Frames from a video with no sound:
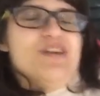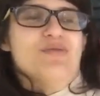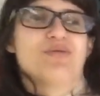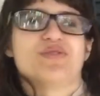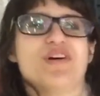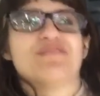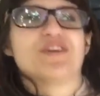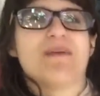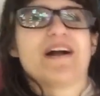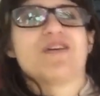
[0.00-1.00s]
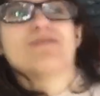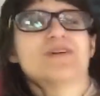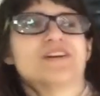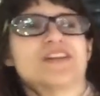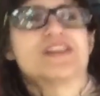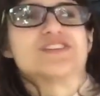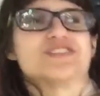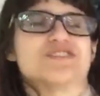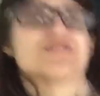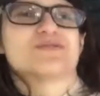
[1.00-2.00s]
don't have to go back home or anything,
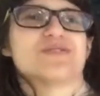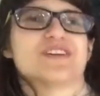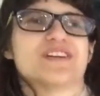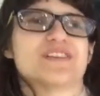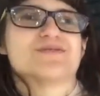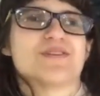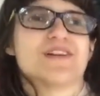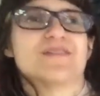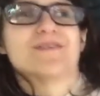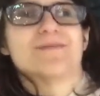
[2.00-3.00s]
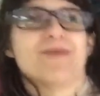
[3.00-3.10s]
she's just going to get it. It's right here on the